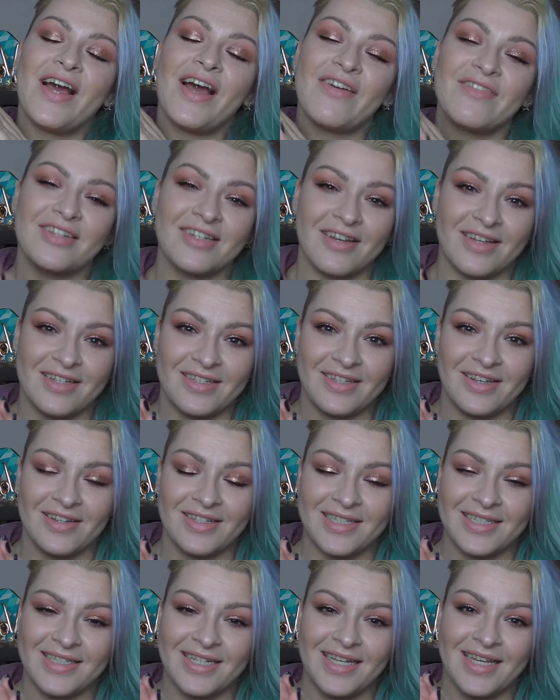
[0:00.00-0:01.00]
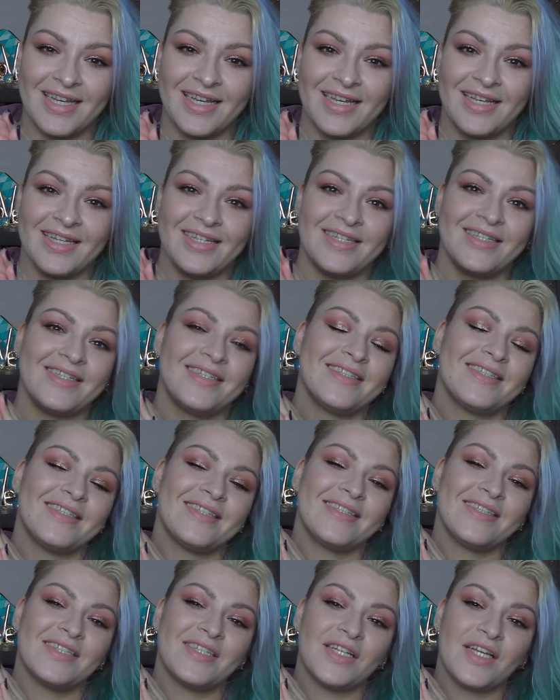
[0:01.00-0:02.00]
have a nice holiday.
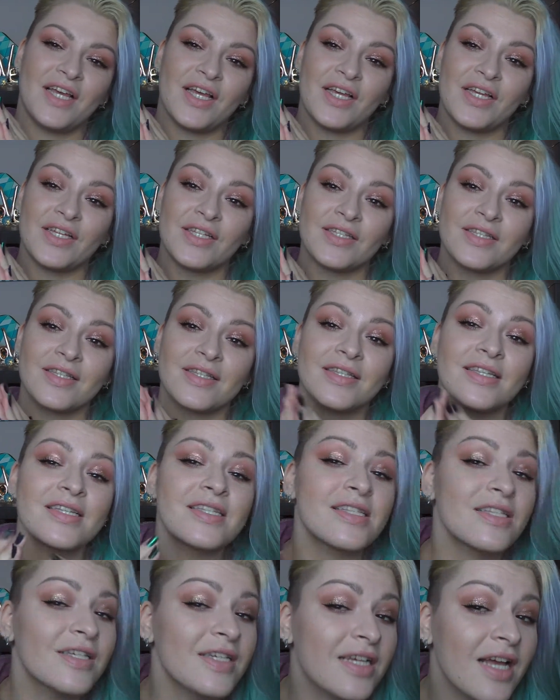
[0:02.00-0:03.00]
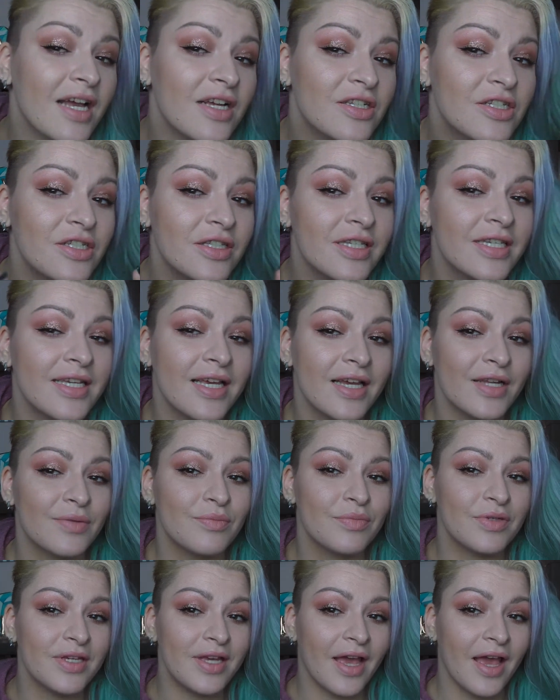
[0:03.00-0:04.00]
And this look actually
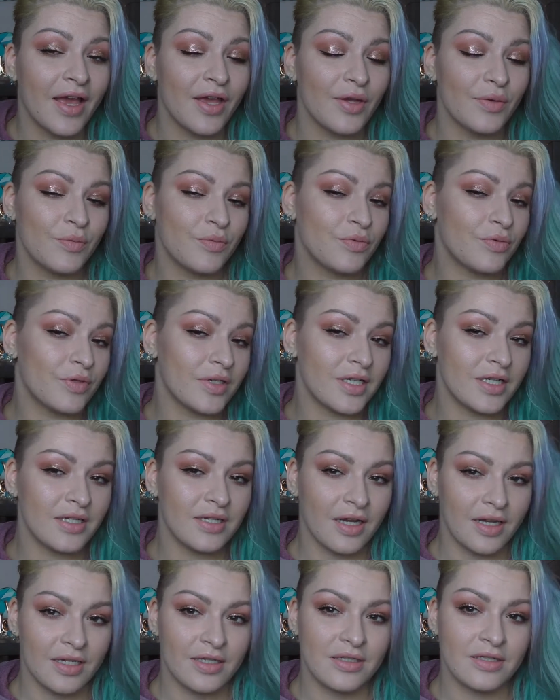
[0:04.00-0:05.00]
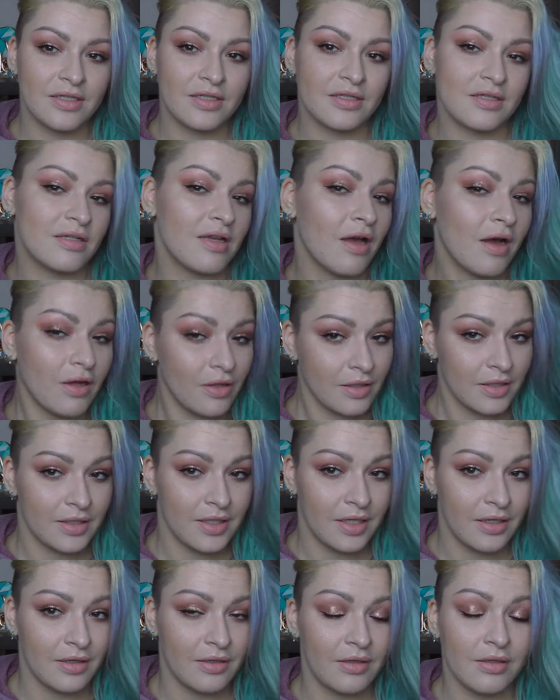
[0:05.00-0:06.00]
can be a pretty nice
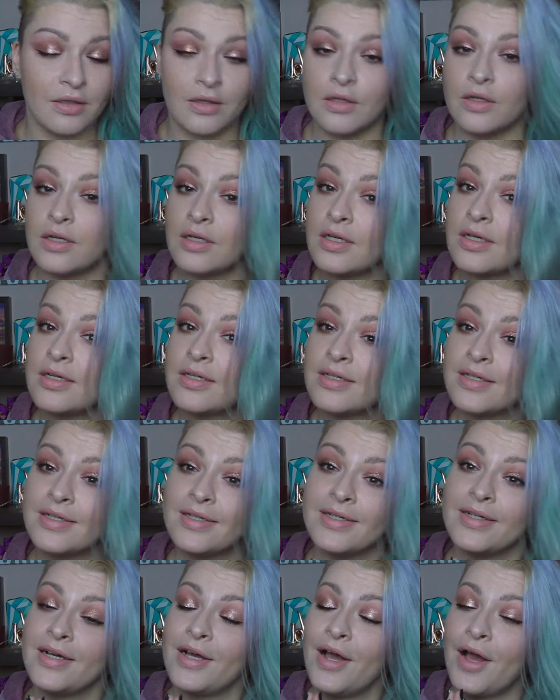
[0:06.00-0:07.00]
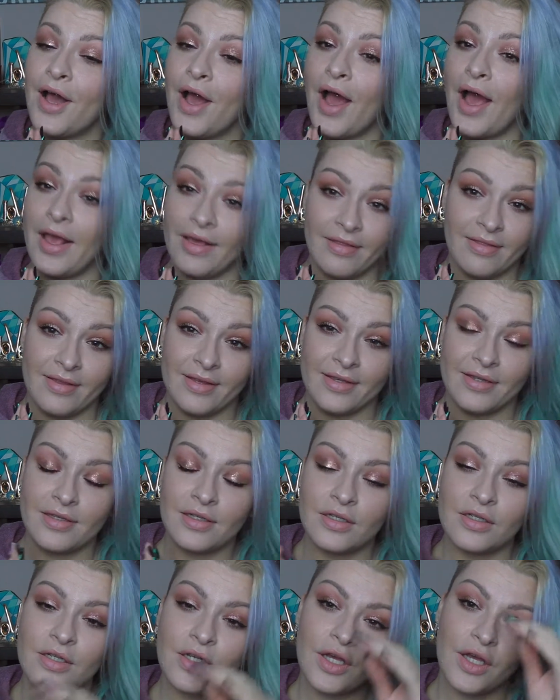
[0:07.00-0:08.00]
holiday look, I
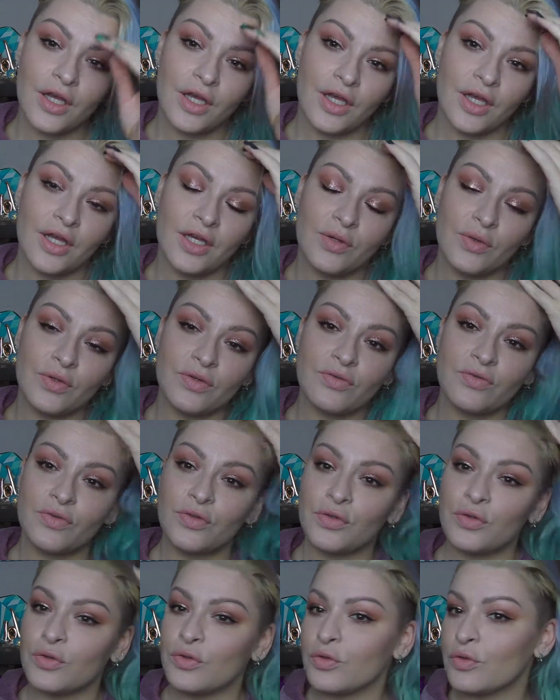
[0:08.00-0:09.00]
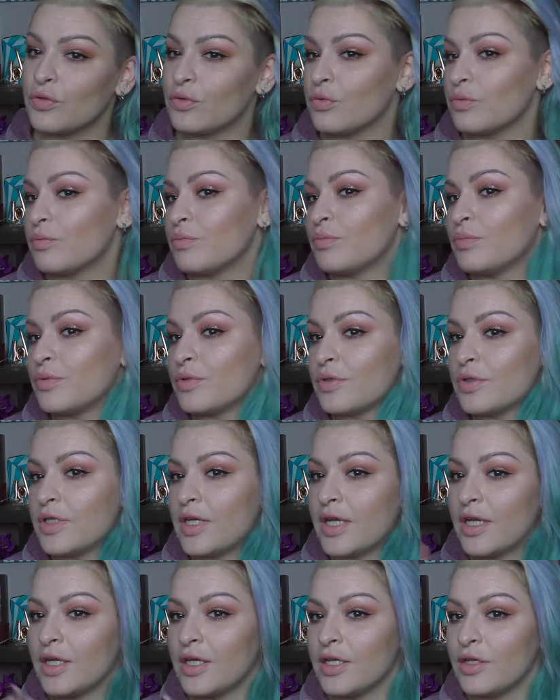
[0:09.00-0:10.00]
think. If you
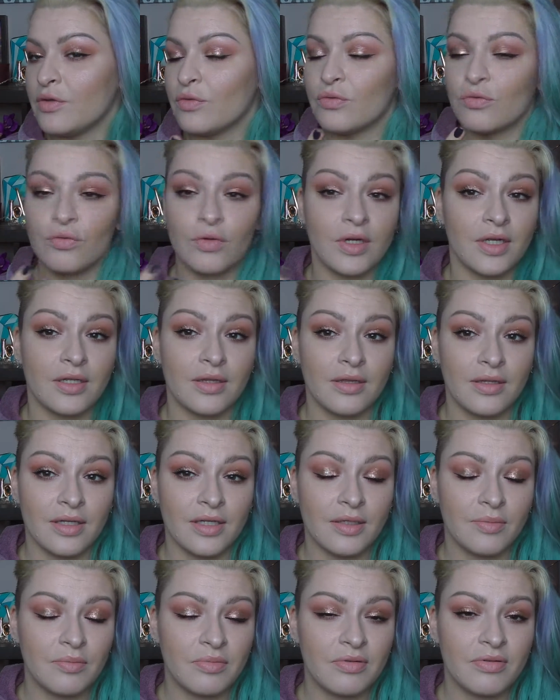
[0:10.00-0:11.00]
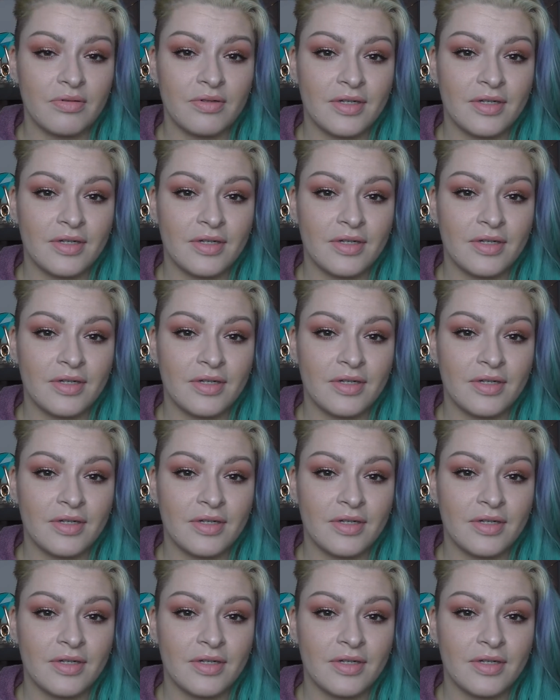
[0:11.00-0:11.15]
put a red lip